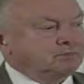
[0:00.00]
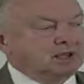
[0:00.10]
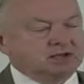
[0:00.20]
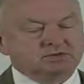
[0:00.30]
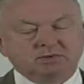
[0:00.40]

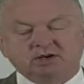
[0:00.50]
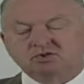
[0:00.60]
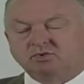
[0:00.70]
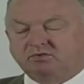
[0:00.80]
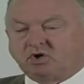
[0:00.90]
is
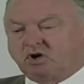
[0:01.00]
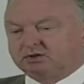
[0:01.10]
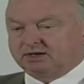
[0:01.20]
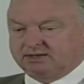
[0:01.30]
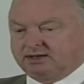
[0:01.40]
because we've all
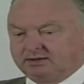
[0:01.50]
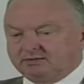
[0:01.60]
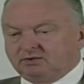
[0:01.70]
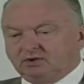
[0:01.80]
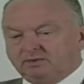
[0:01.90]
done that.
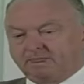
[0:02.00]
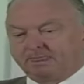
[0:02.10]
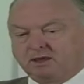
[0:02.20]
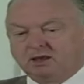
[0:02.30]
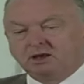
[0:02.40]

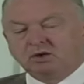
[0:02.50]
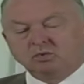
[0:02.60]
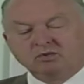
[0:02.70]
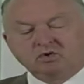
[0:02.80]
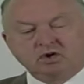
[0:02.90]

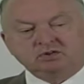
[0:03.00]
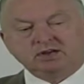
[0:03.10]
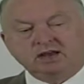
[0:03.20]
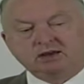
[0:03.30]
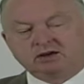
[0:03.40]
We've all
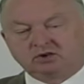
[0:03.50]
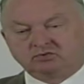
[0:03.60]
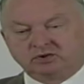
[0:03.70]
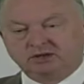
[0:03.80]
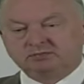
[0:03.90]
taken our
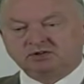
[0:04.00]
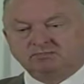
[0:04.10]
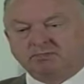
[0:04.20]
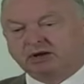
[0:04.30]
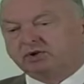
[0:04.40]
dreams
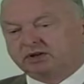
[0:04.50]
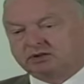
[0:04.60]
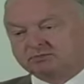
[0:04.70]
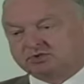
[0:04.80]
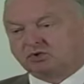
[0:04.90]
and
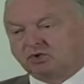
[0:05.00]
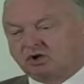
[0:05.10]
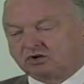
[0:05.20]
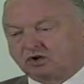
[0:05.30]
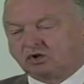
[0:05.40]
buried them so
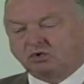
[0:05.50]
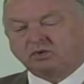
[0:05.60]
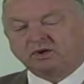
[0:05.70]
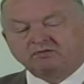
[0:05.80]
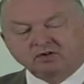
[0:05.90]
long ago
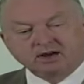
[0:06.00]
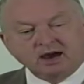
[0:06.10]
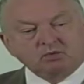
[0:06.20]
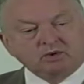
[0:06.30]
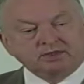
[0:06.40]
we
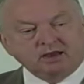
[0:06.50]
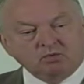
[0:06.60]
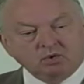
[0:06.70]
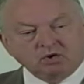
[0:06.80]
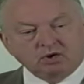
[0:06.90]
forgot what they
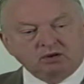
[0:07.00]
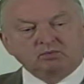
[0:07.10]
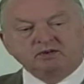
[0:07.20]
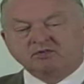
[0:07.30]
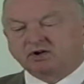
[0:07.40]
were and
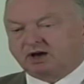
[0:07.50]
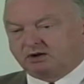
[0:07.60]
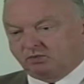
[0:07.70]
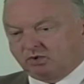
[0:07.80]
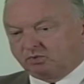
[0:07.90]
we
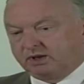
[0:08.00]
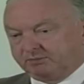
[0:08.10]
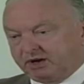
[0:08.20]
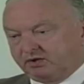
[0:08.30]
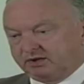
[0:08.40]
forgot where we
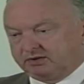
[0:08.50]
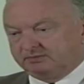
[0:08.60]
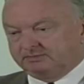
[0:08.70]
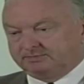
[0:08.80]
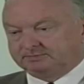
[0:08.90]
buried them.